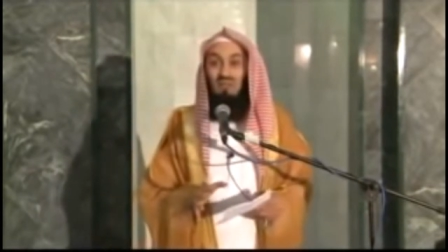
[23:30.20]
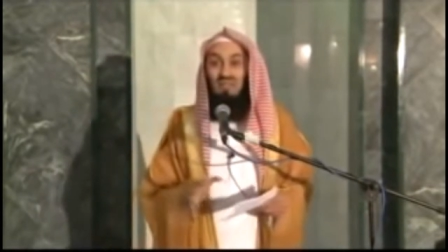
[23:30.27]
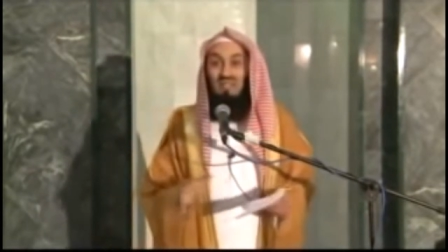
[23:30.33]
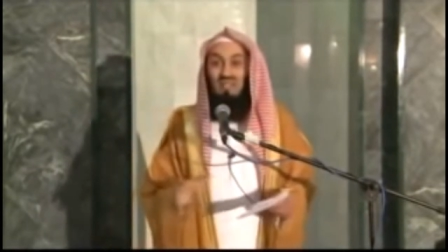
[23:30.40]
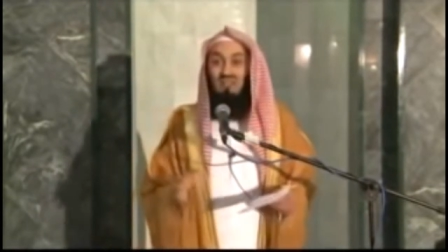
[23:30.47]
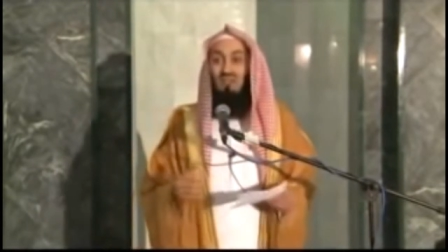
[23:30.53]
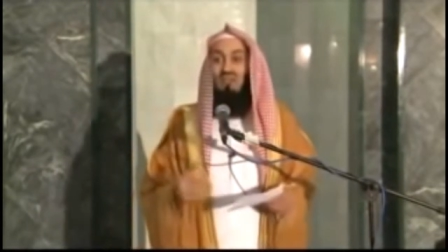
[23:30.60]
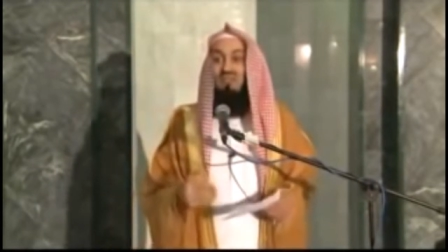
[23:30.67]
we
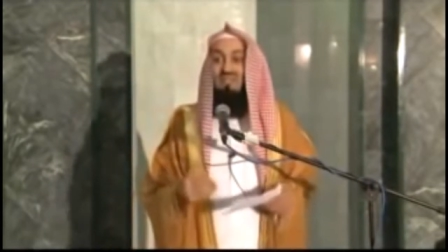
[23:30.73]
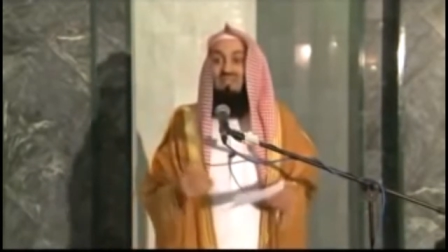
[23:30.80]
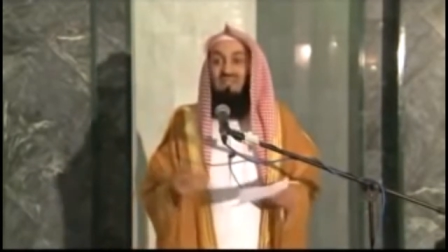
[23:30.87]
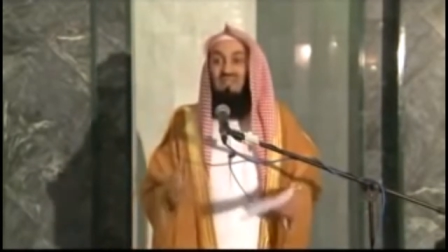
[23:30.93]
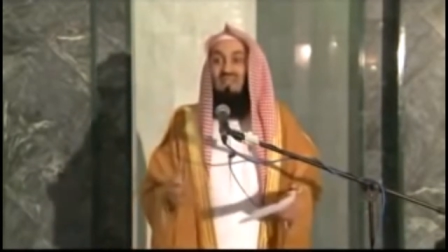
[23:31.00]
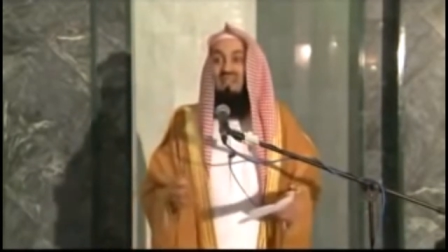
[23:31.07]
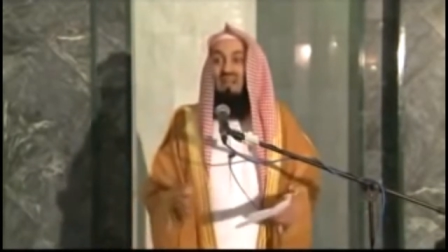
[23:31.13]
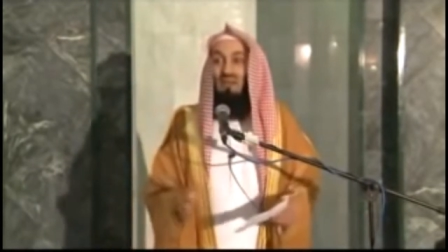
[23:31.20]
can
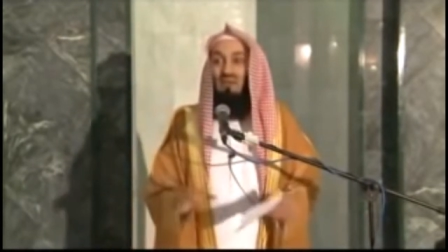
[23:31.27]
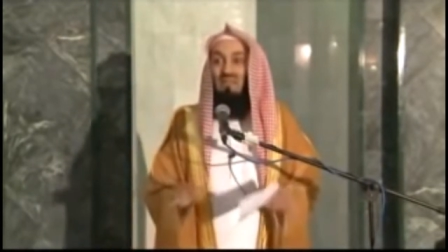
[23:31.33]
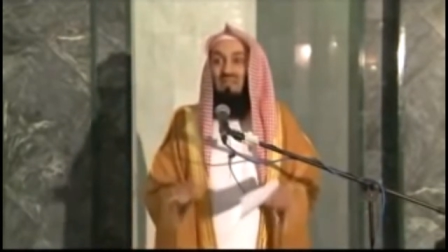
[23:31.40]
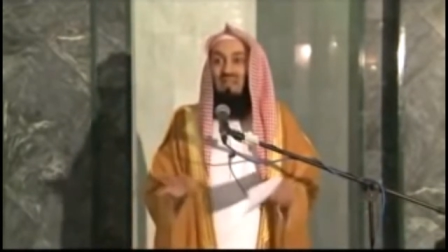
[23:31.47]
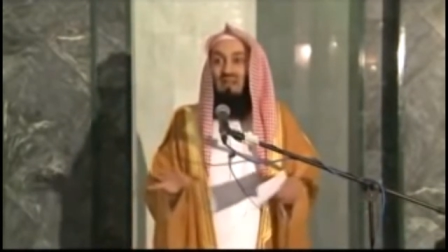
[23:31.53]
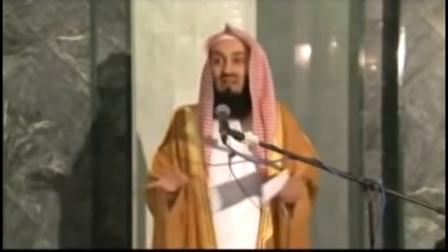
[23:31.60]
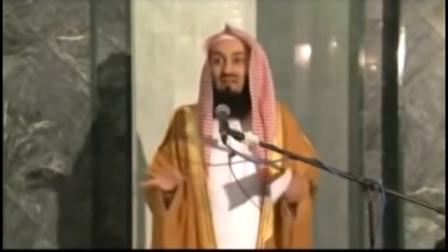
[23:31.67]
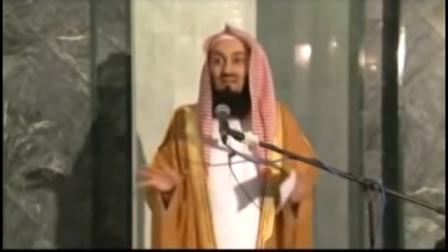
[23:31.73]
consider
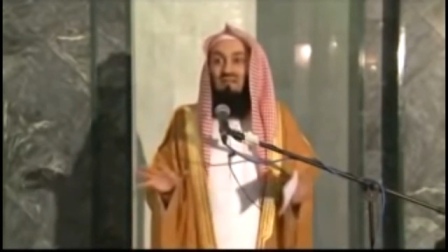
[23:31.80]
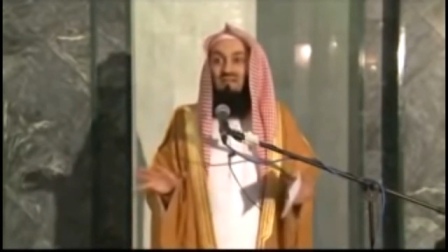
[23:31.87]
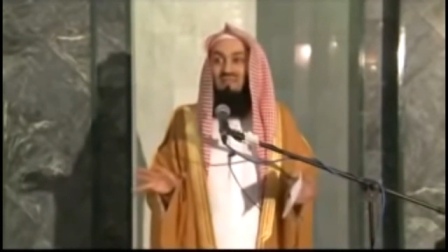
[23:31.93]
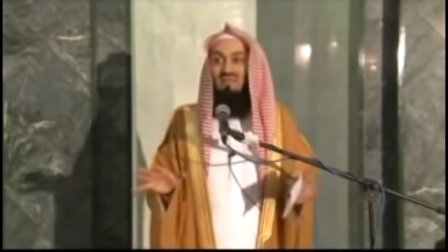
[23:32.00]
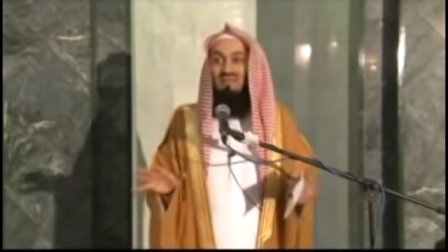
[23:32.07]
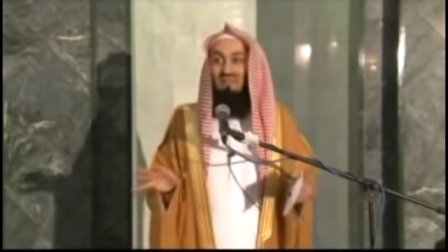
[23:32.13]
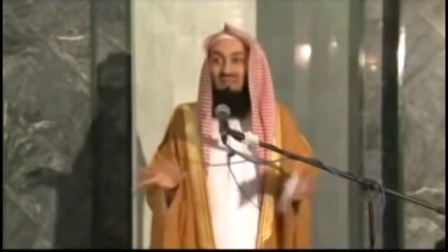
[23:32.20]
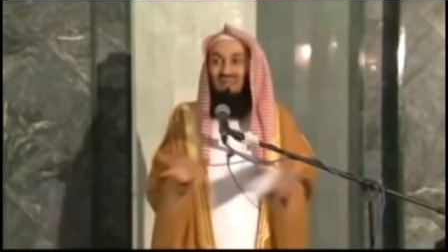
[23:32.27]
ourselves
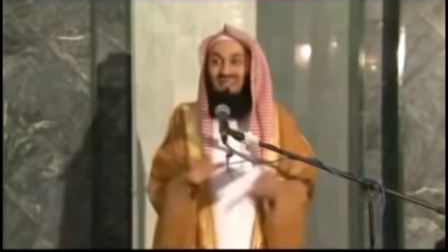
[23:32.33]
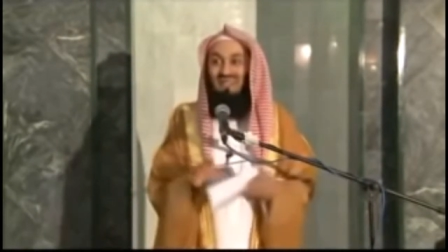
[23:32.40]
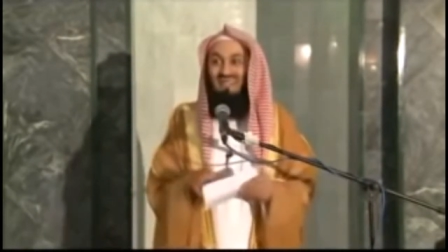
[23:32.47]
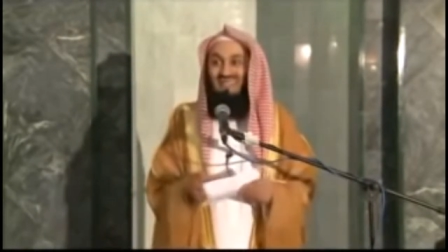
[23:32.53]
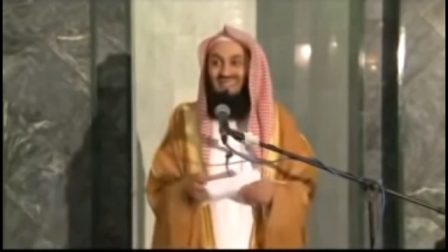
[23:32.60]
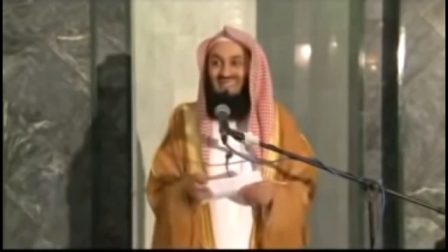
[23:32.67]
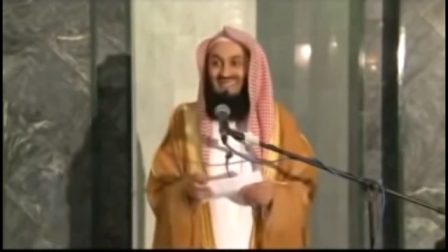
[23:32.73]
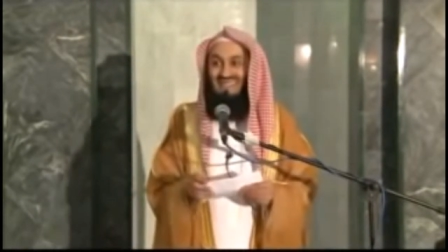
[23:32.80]

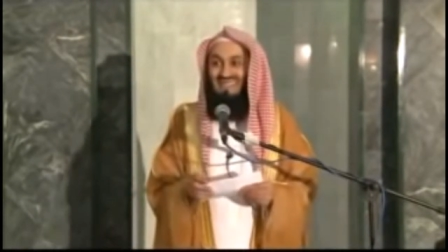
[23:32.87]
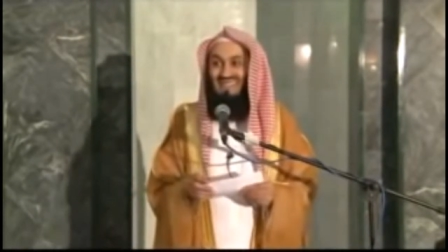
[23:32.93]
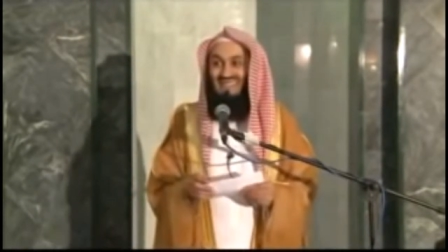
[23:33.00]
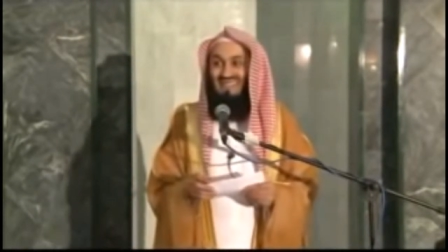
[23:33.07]
victorious.